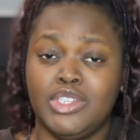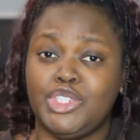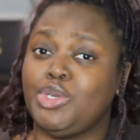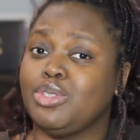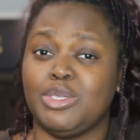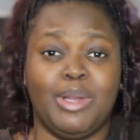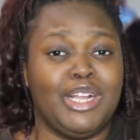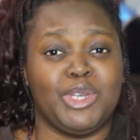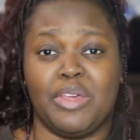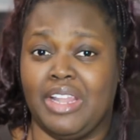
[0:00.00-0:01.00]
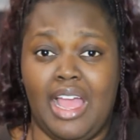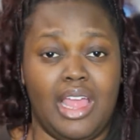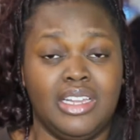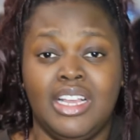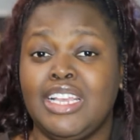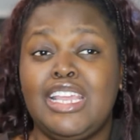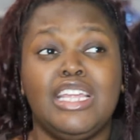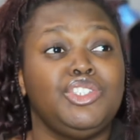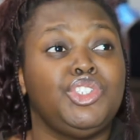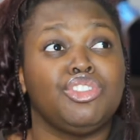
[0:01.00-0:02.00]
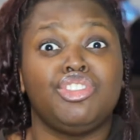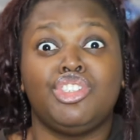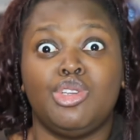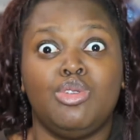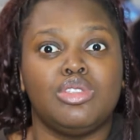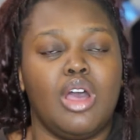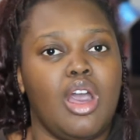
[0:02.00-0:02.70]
shoes is where I draw the line. Get your shoes